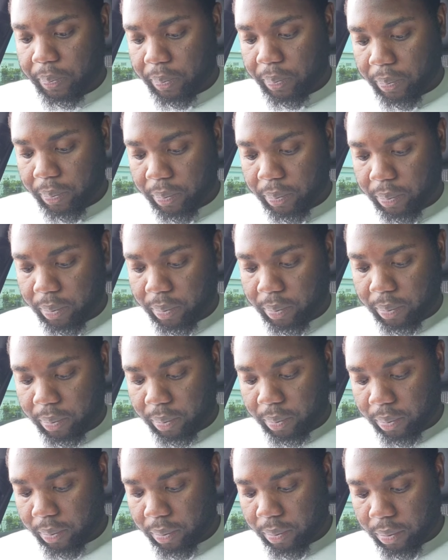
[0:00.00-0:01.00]

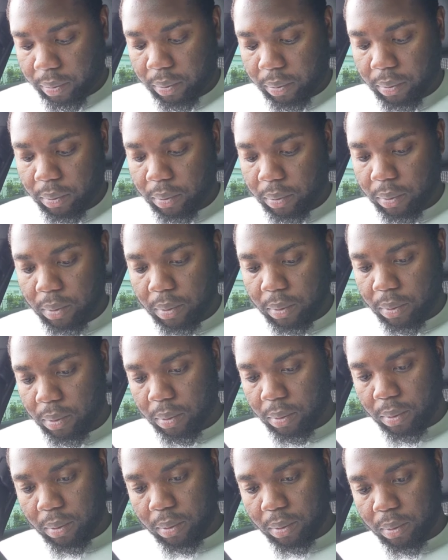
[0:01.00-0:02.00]

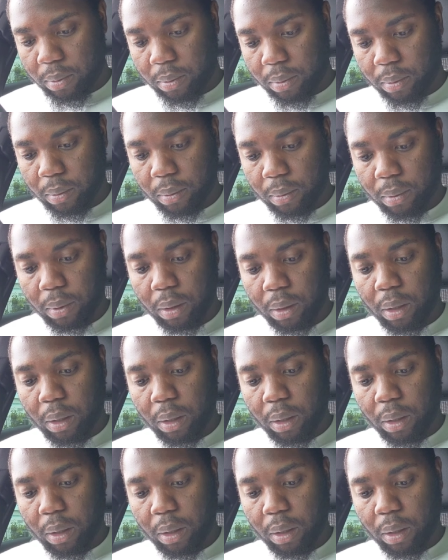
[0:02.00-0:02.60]
(silence)